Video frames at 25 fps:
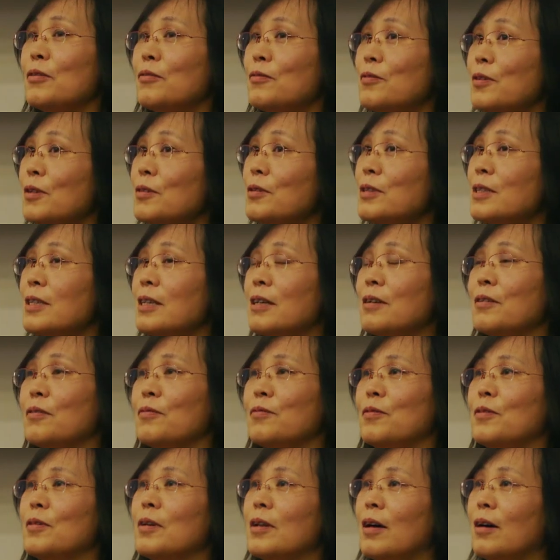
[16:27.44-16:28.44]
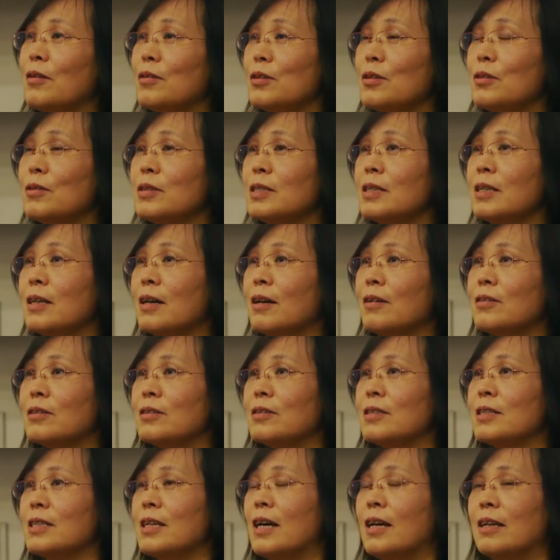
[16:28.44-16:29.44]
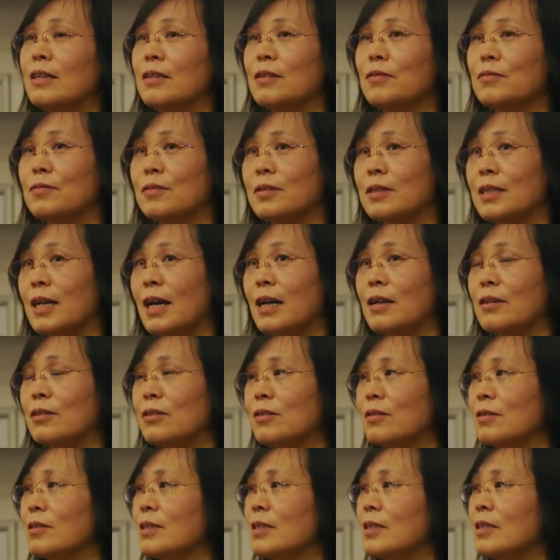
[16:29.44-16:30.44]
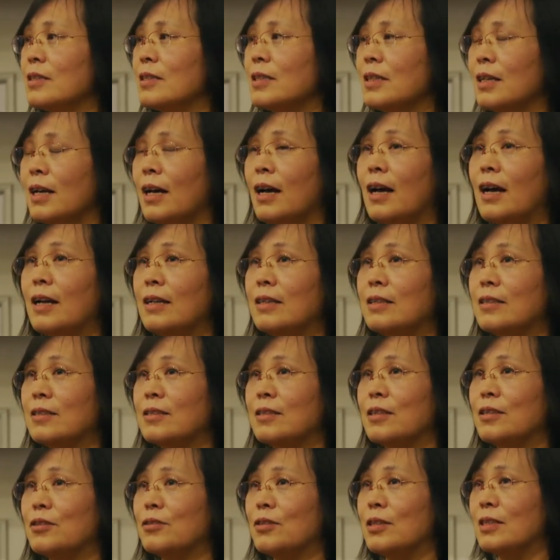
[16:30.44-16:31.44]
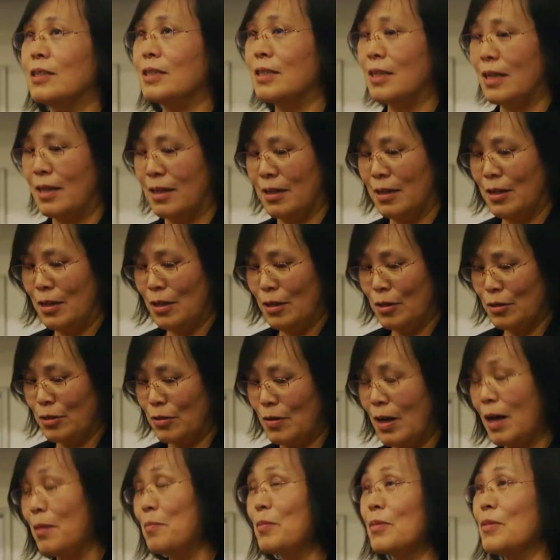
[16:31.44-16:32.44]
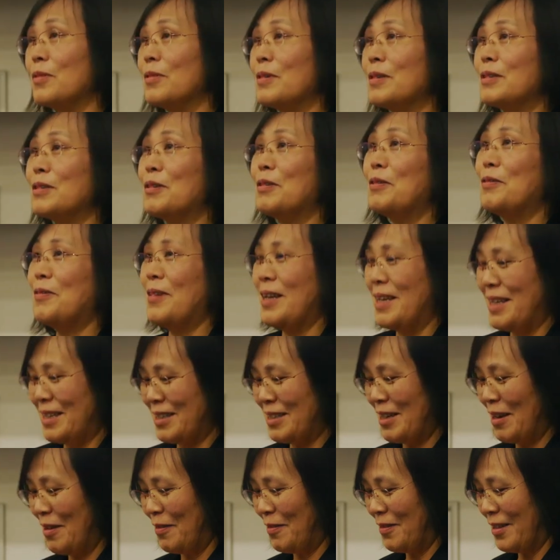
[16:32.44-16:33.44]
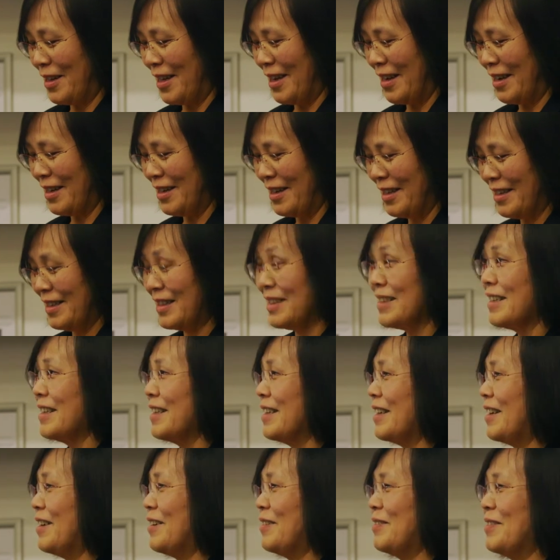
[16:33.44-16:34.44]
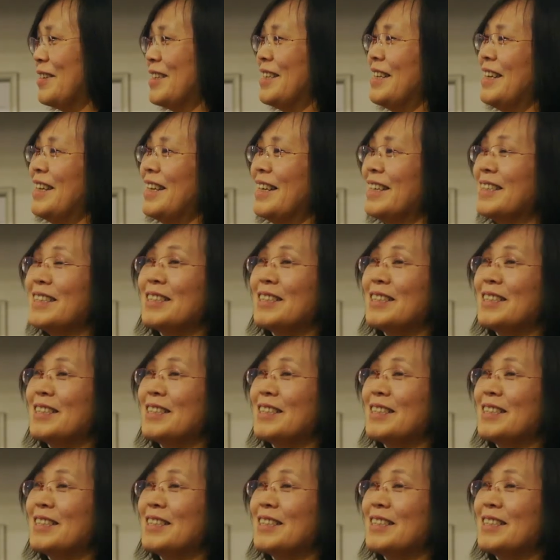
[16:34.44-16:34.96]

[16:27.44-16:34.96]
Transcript: future for using ultrasound for diagnosis and the surgeries here. So I'm going to finish up there, over here.